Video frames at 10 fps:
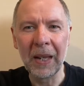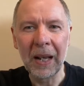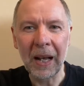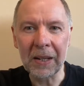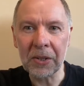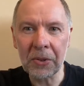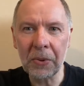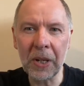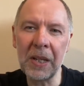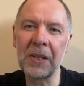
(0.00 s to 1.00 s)
And it's so
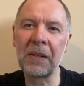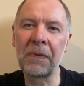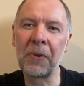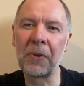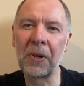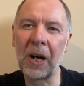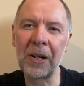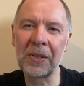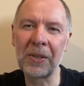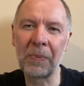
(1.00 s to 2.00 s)
easy for
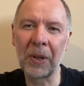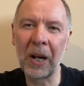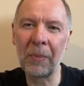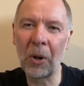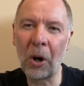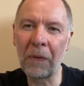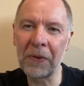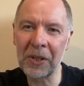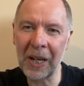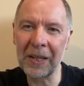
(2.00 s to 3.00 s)
us to become
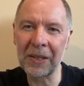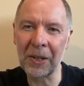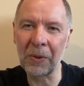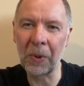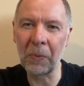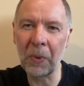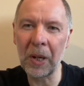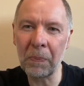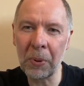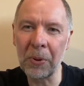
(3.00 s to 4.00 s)
off-center when we
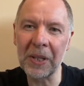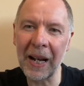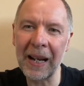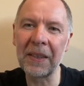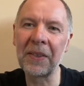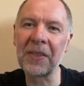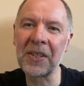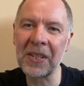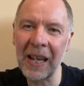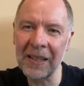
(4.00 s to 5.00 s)
put at the
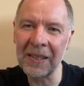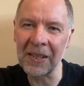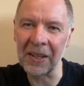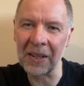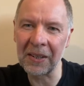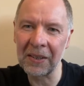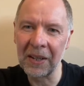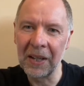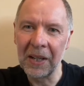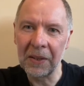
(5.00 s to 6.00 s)
center
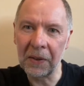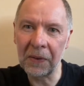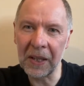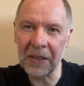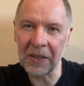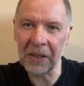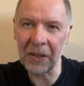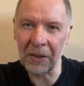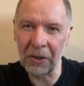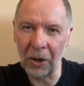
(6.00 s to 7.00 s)
the things that
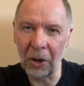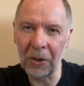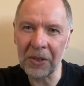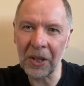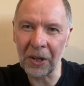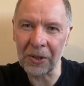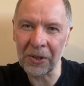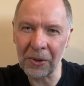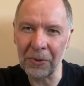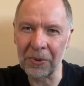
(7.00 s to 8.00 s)
are not our
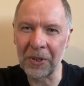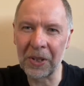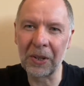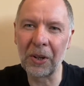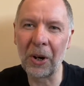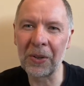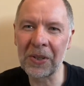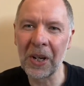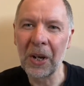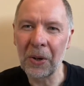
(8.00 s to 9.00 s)
souls, that are not
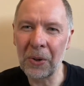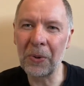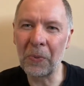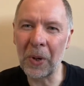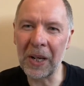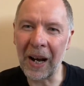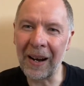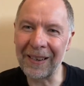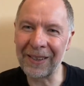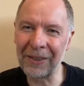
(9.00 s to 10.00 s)
who we
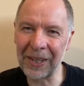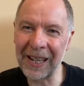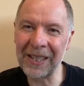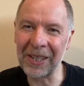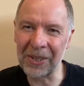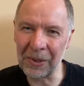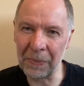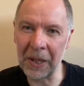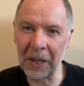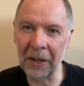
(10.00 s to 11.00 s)
are created to
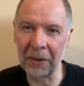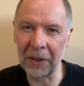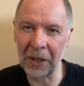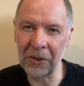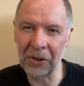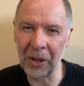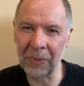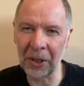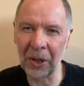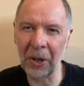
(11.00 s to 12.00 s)
be in relationship
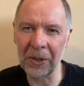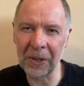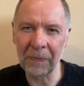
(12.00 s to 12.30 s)
to God.